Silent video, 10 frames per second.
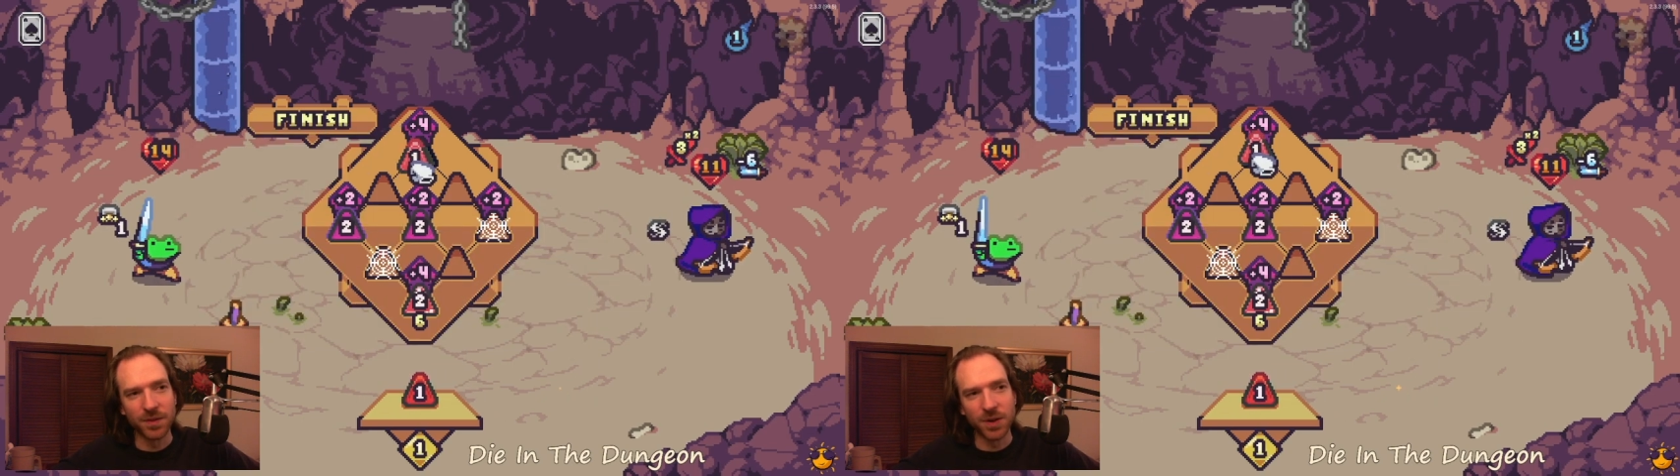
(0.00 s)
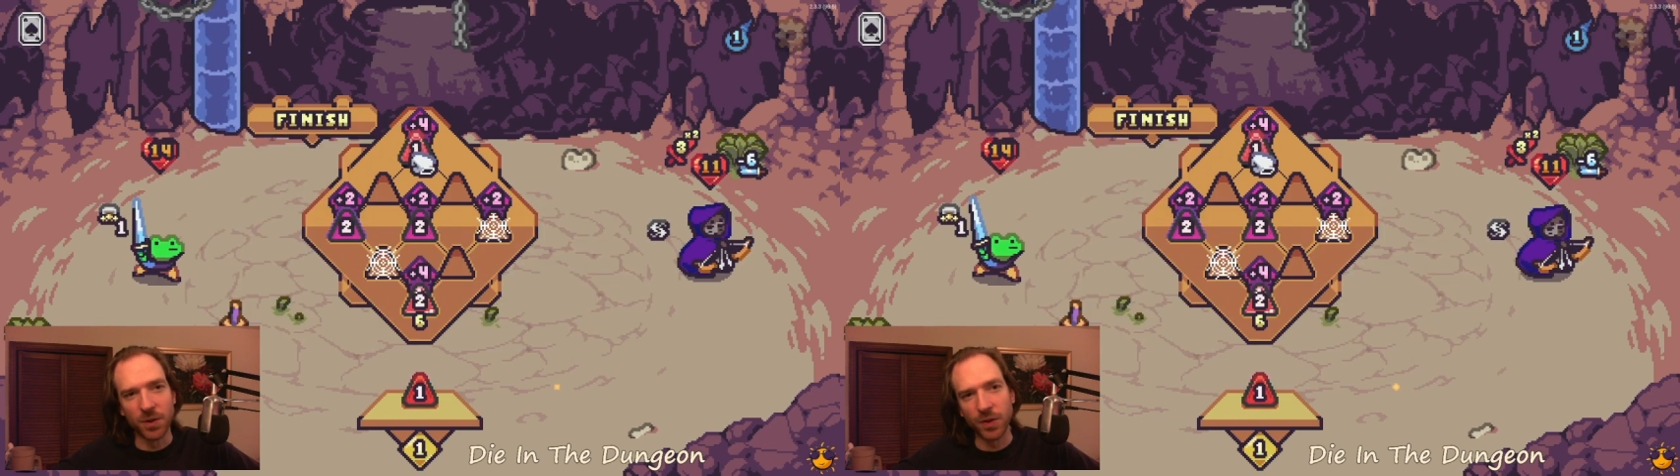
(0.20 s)

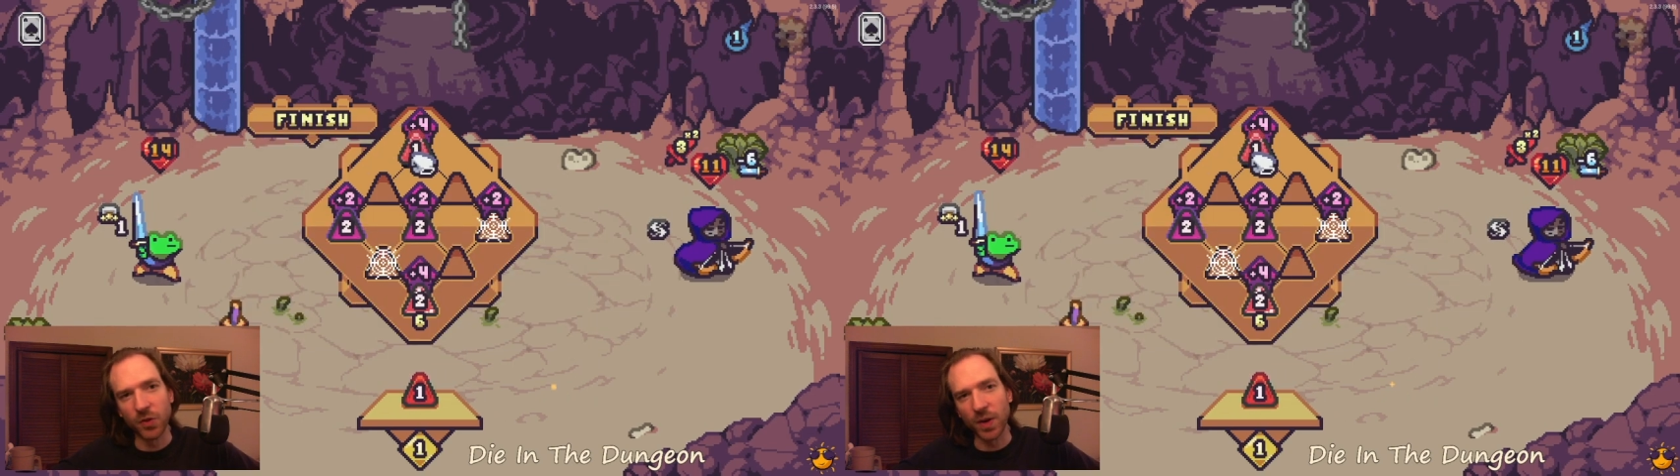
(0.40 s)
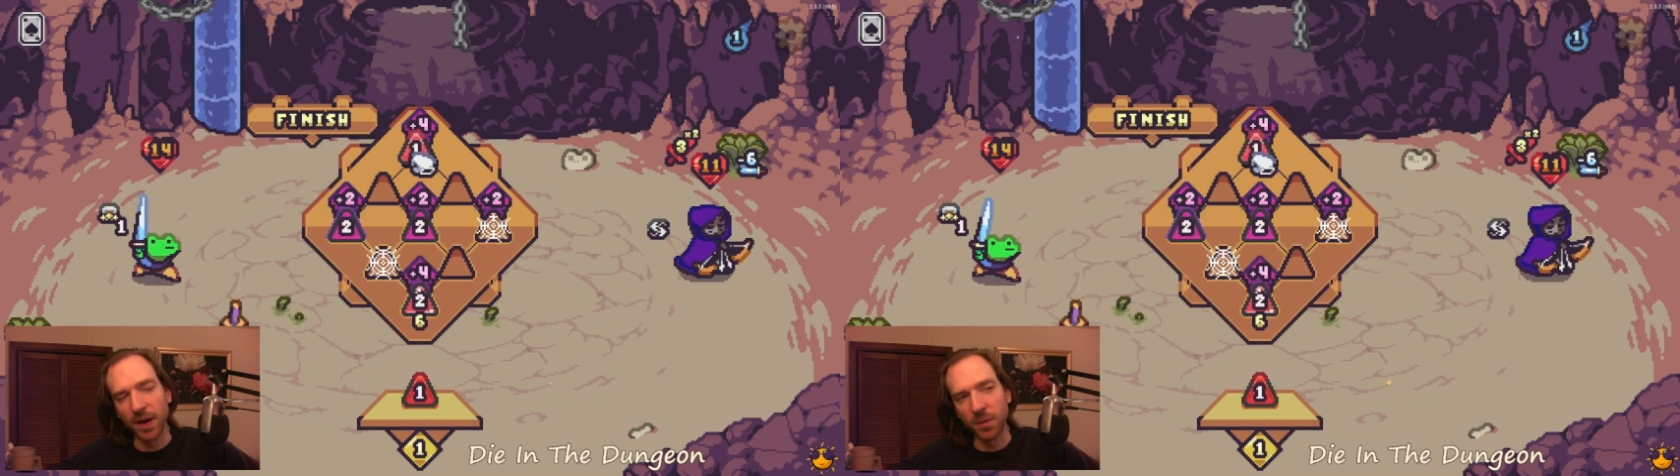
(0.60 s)
You know, this
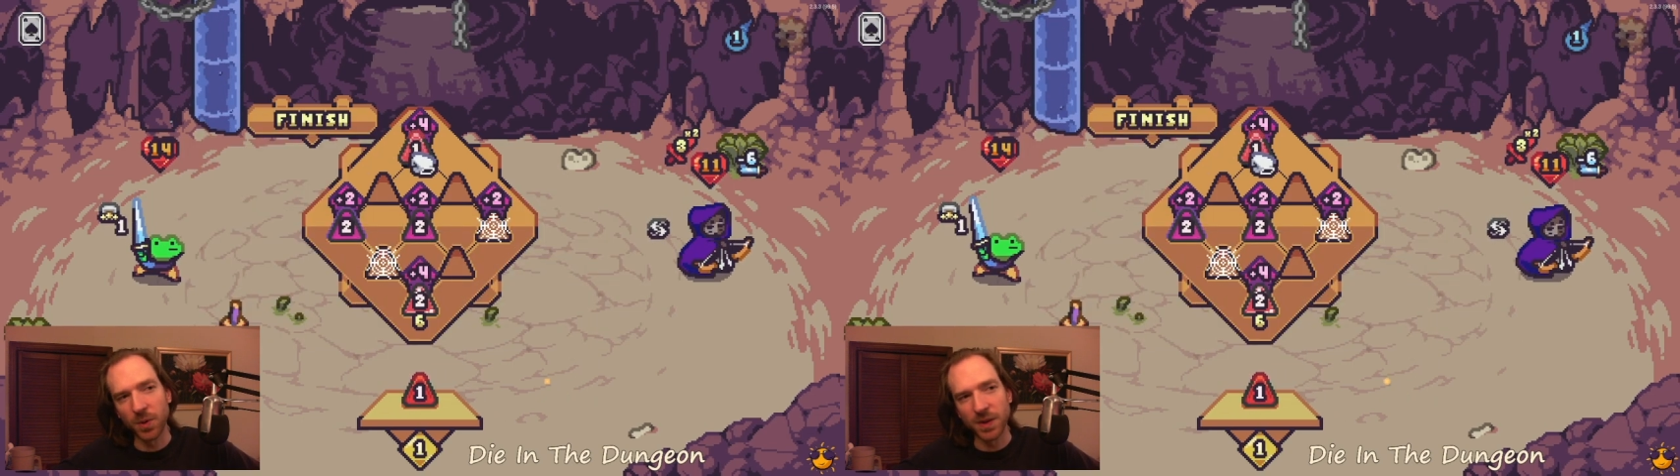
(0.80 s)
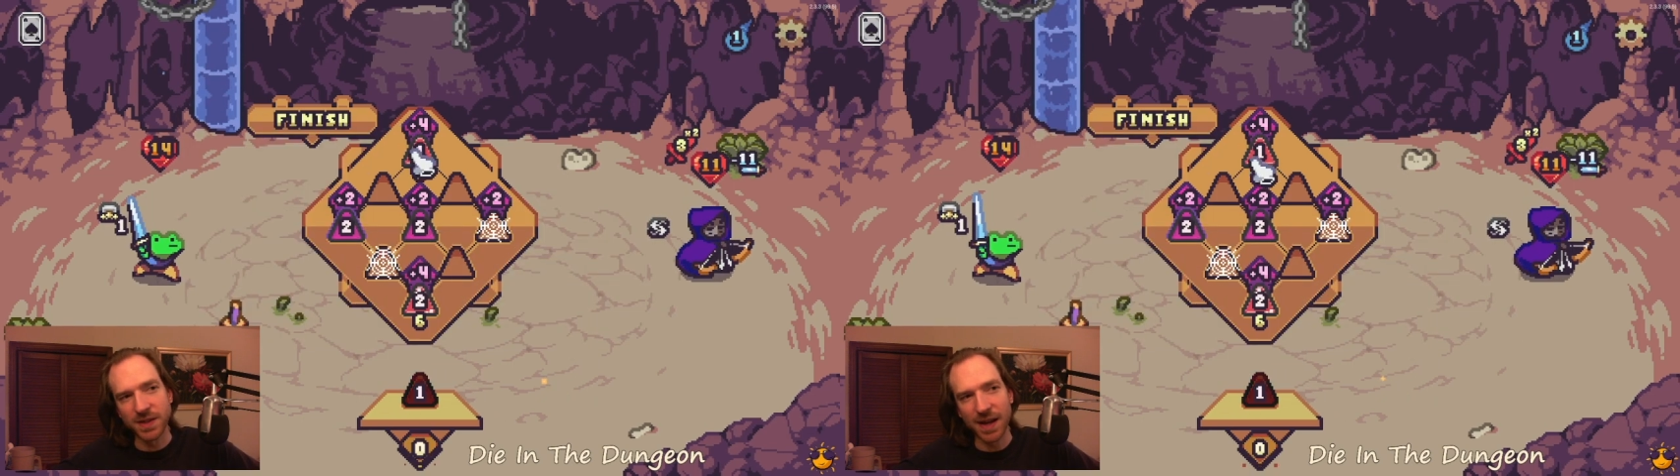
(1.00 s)
guy
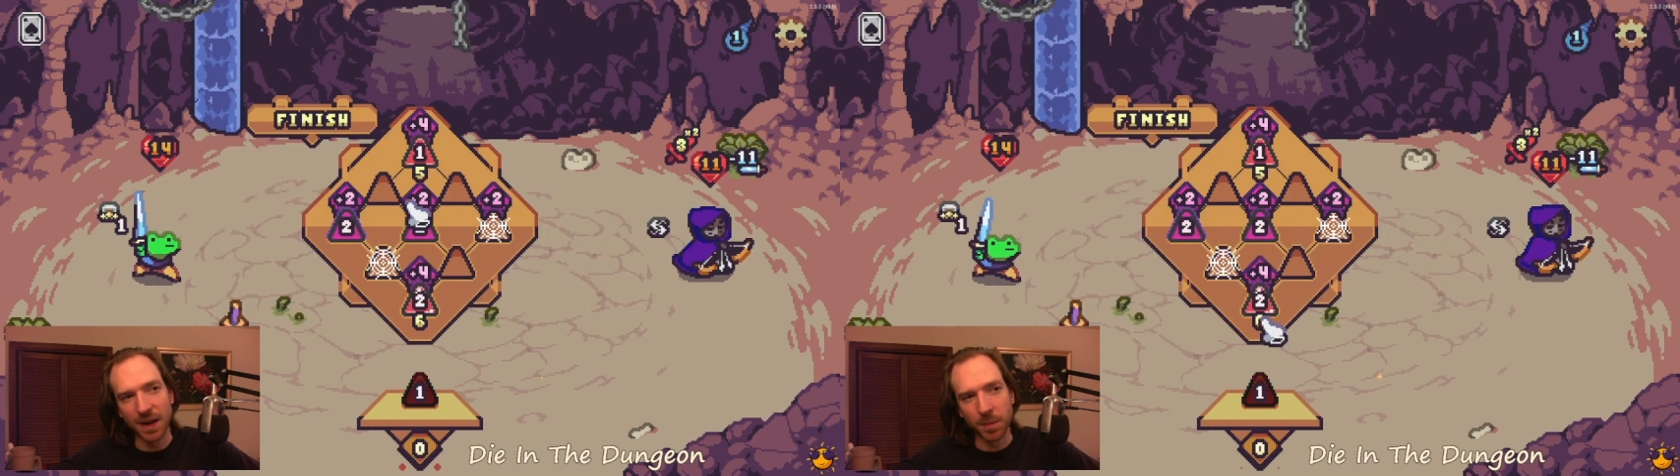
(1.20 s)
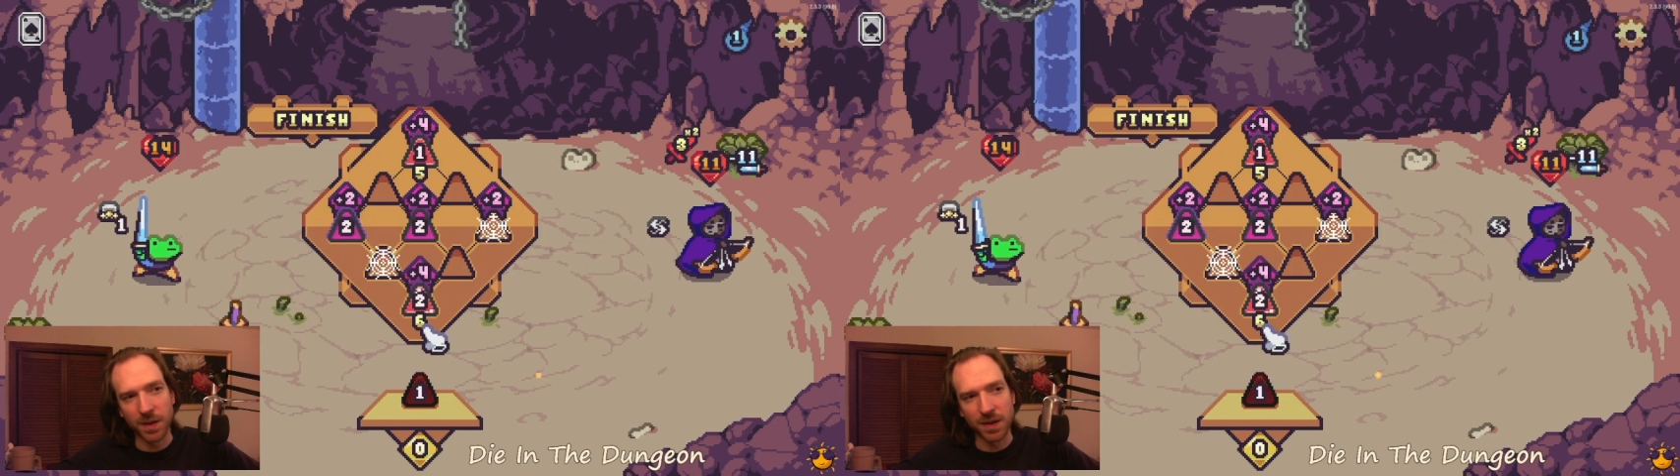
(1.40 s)
won't
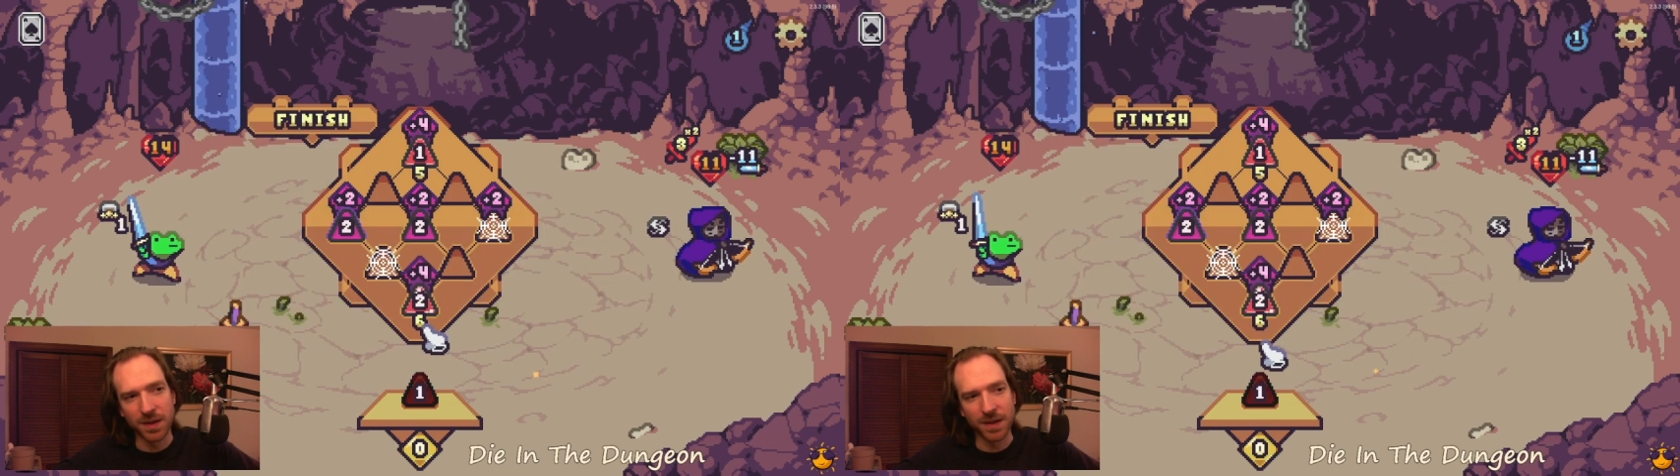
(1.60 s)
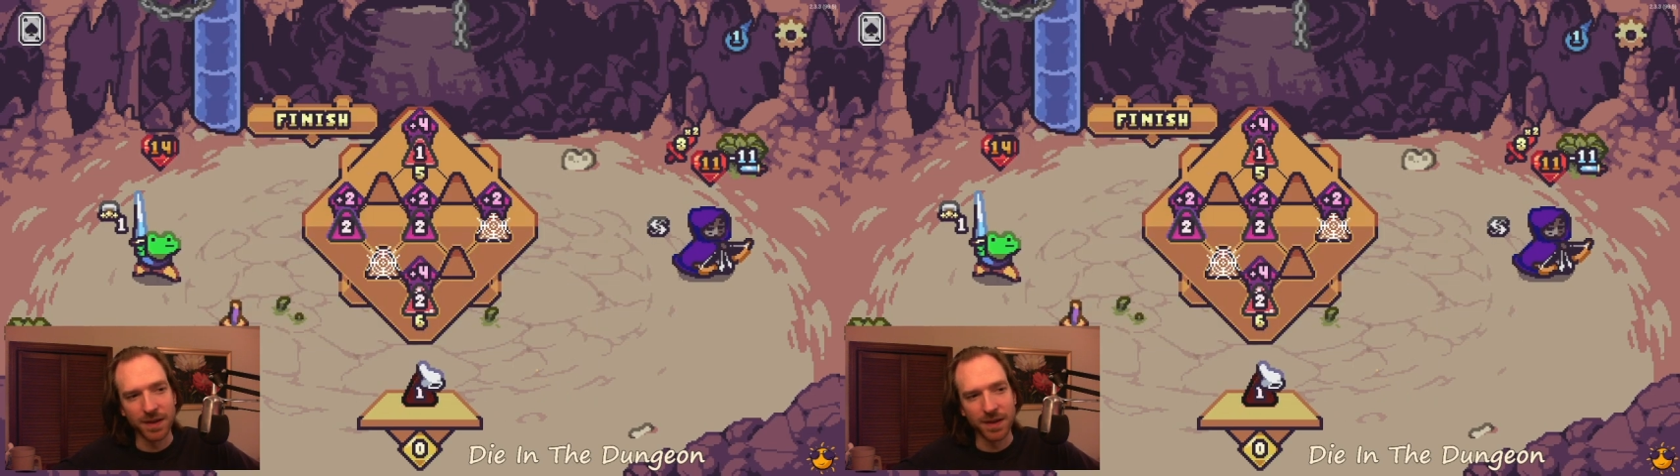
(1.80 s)
attack me.